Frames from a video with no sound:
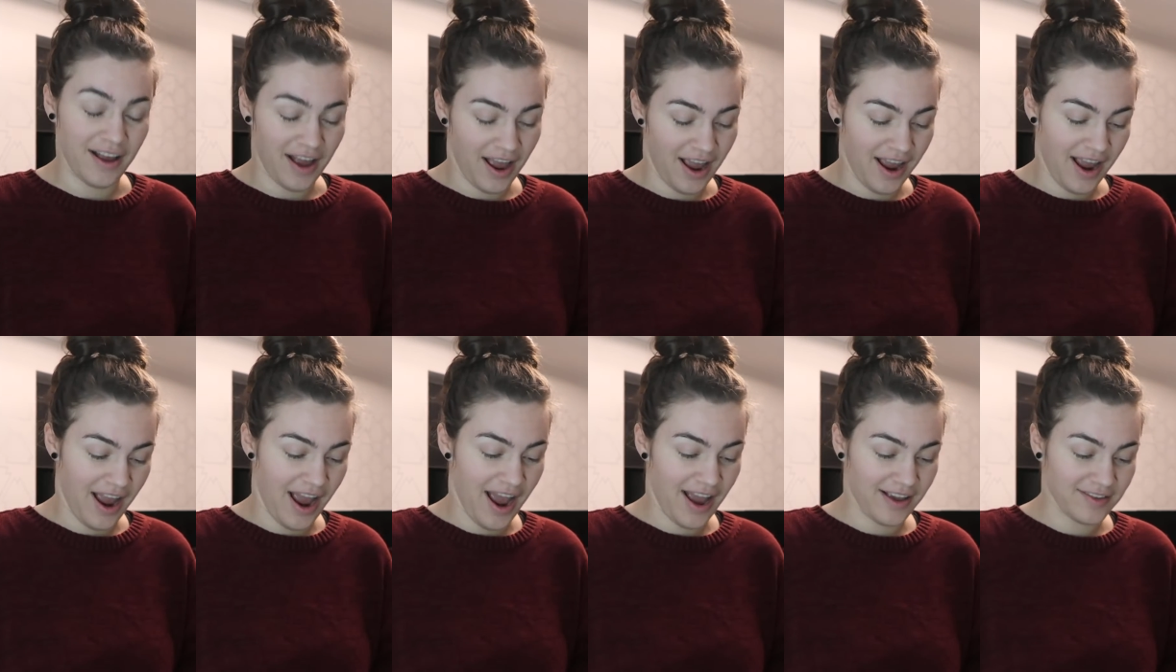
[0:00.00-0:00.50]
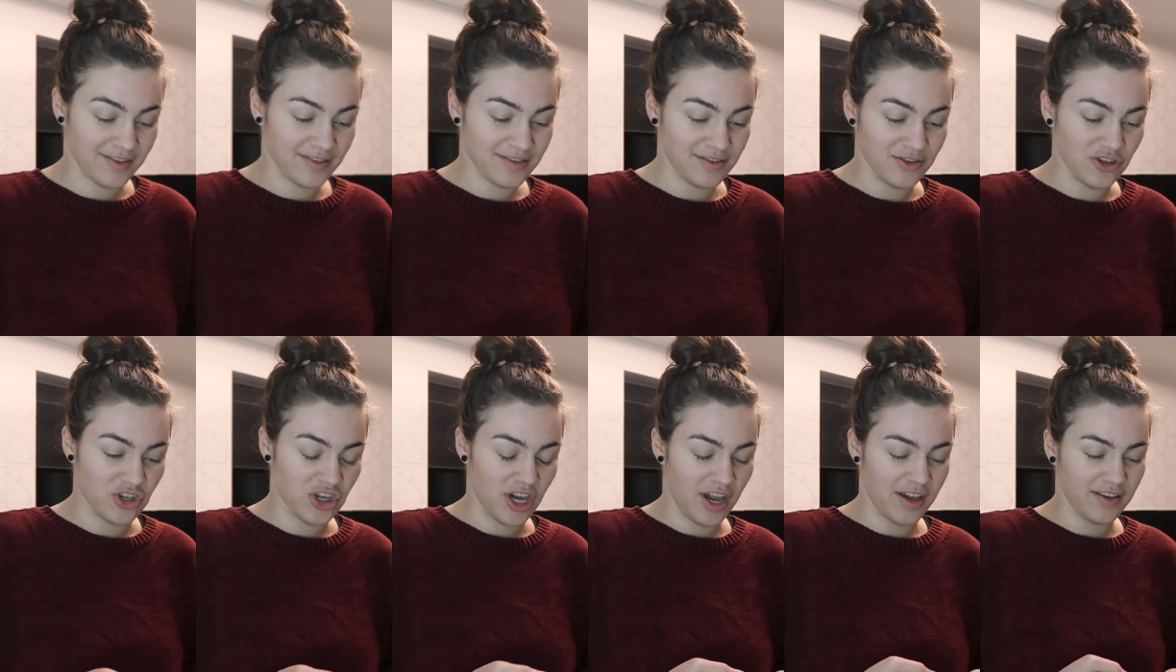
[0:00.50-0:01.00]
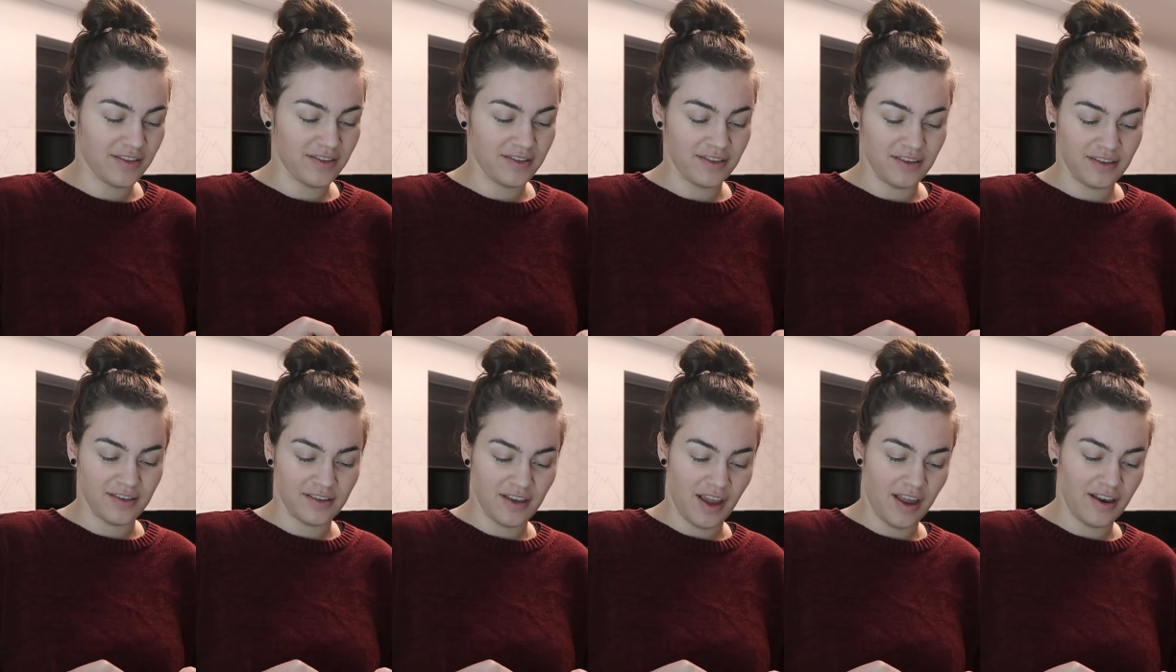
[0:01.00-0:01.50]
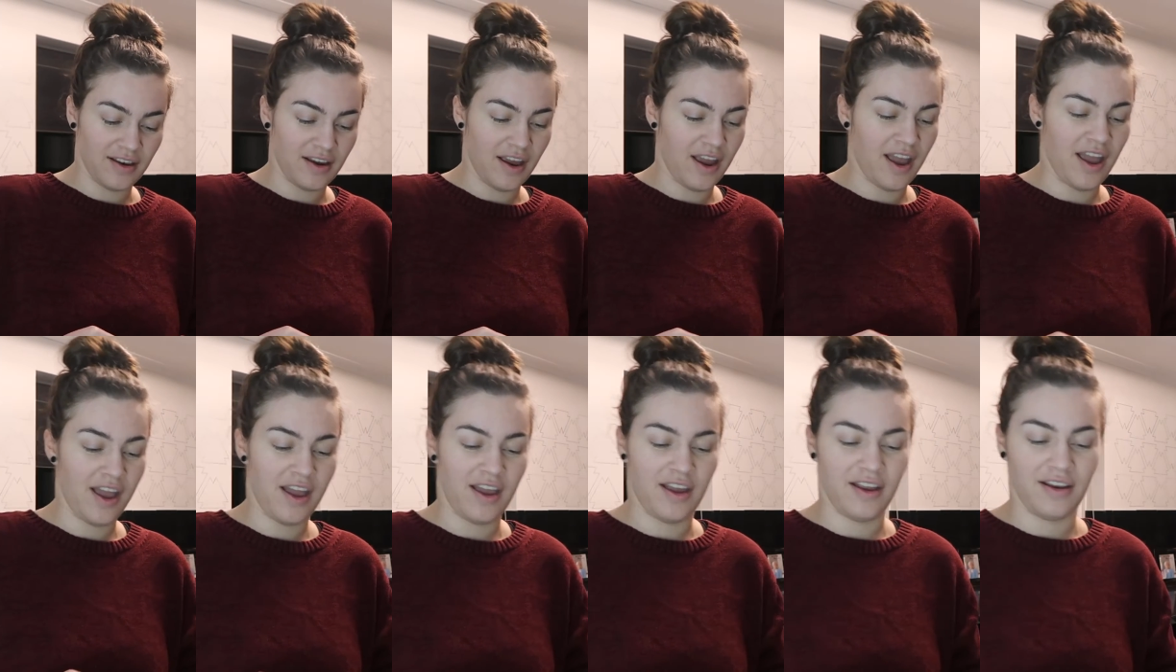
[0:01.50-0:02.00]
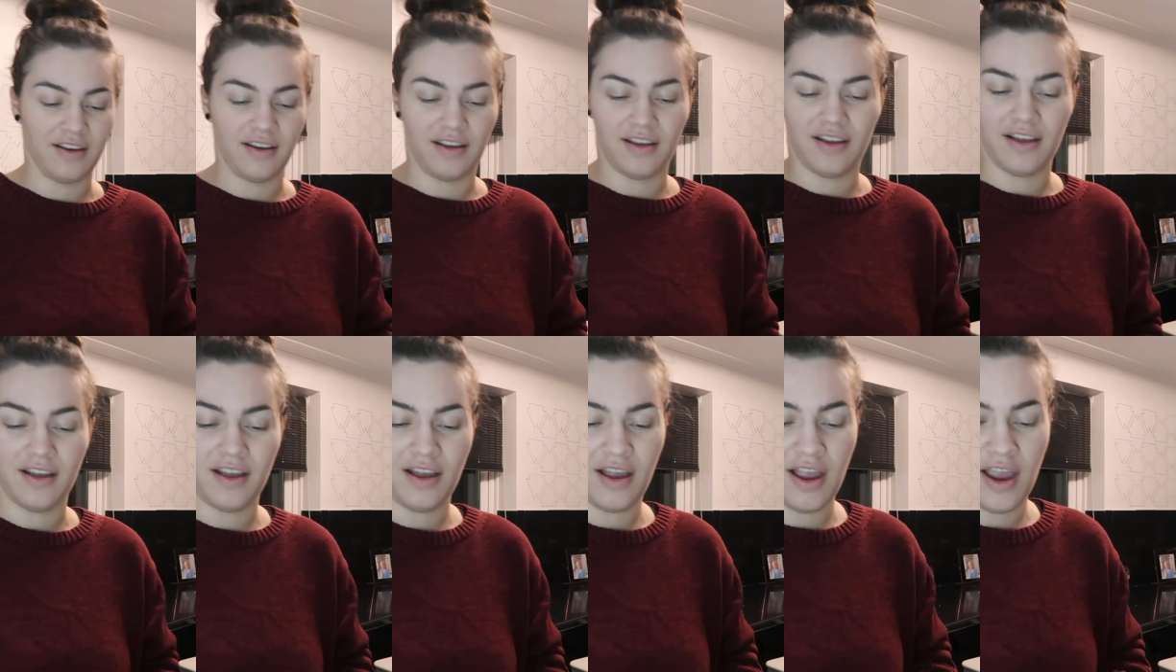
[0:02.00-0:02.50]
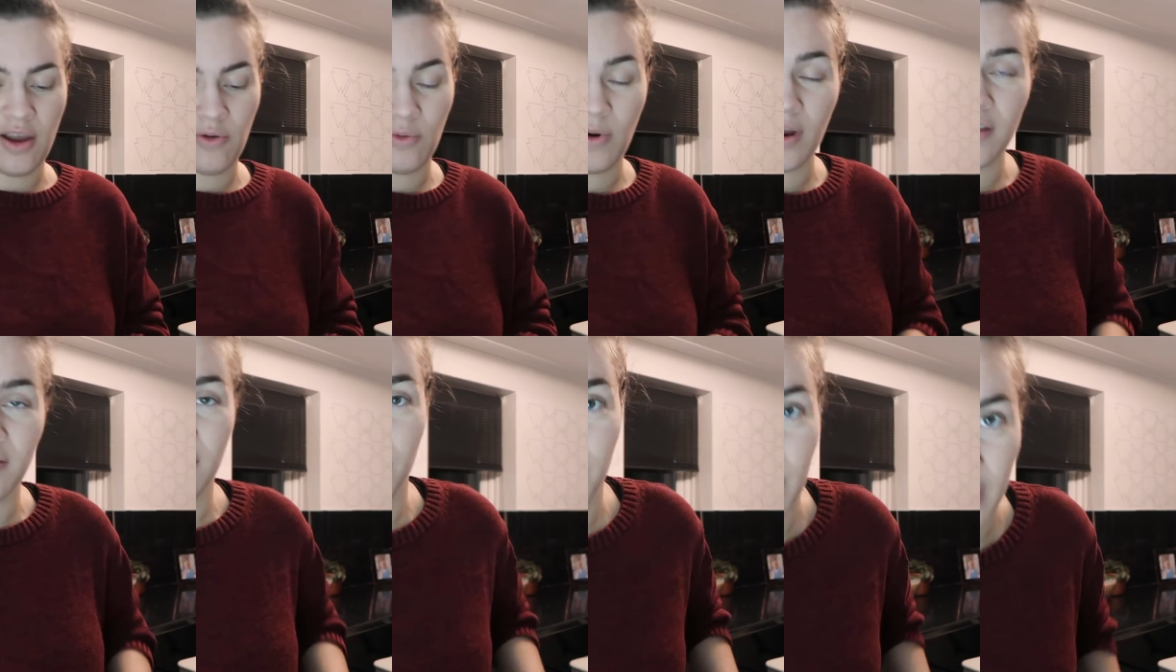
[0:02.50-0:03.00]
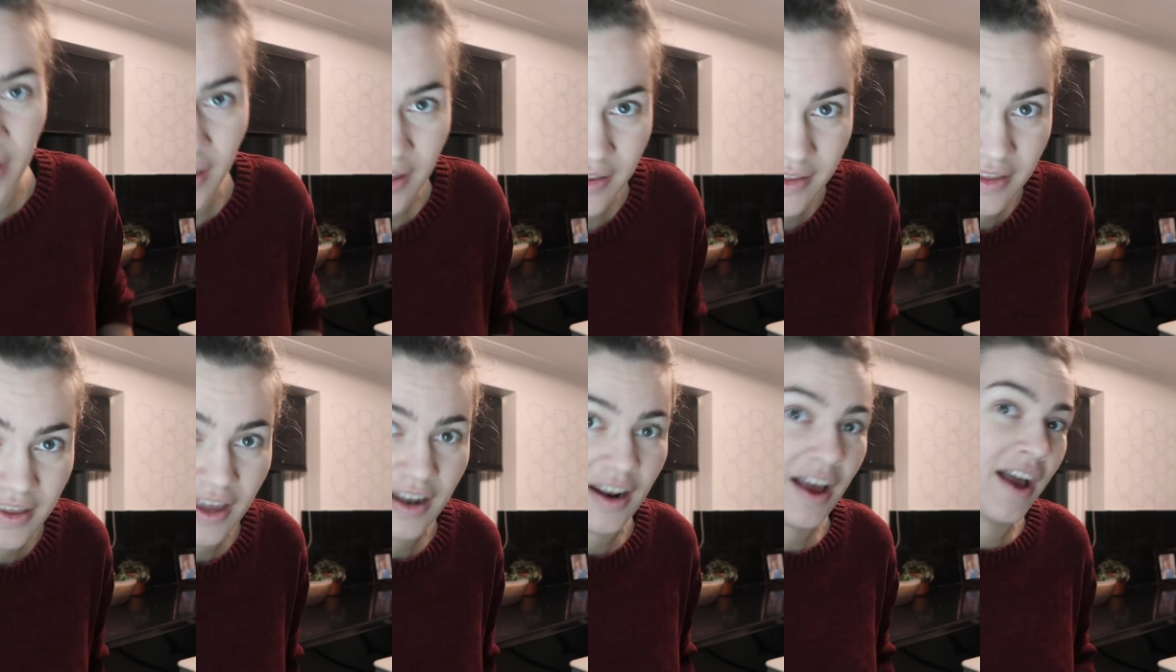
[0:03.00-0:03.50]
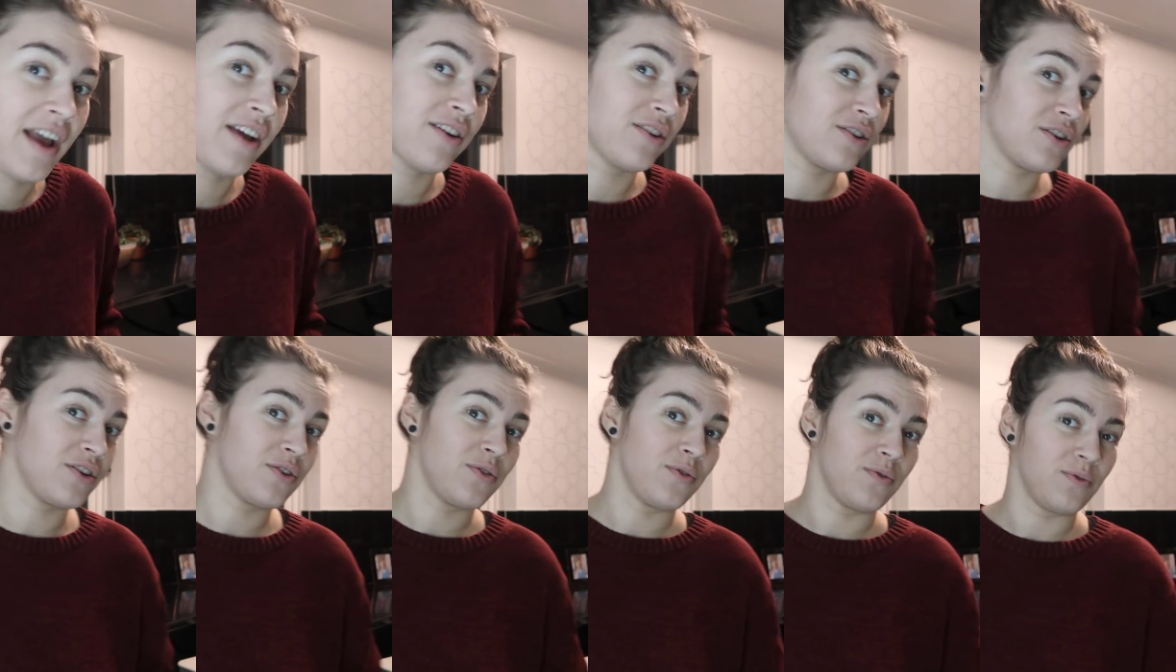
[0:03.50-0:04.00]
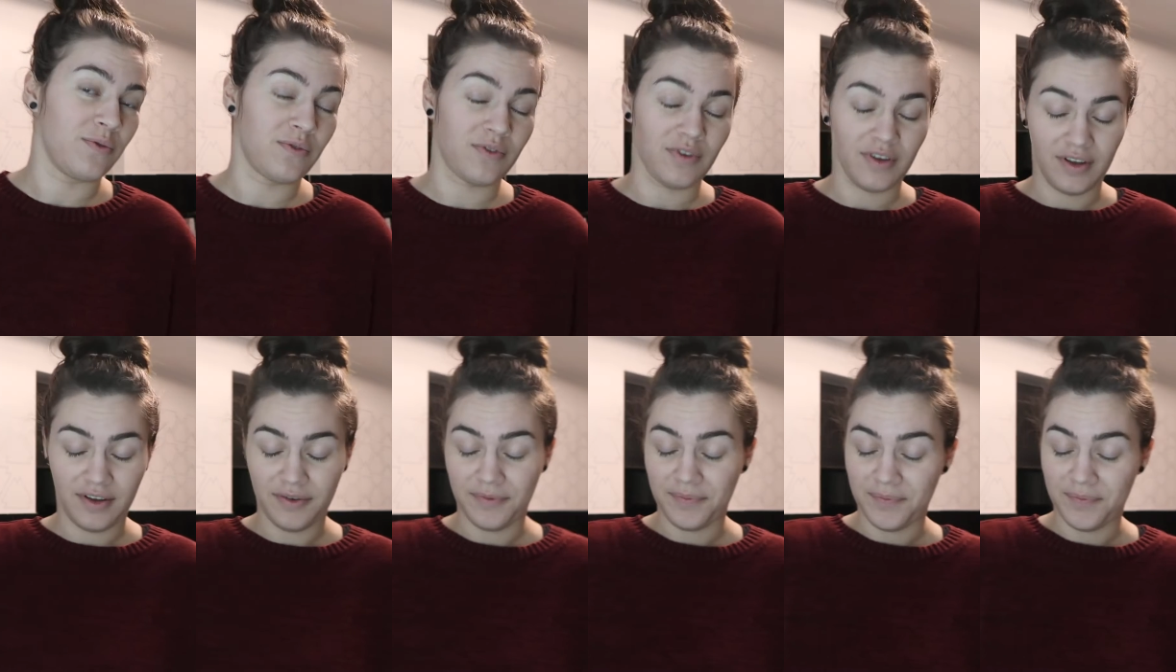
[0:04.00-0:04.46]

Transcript: I asked Jess to send ahead a recipe that I could use.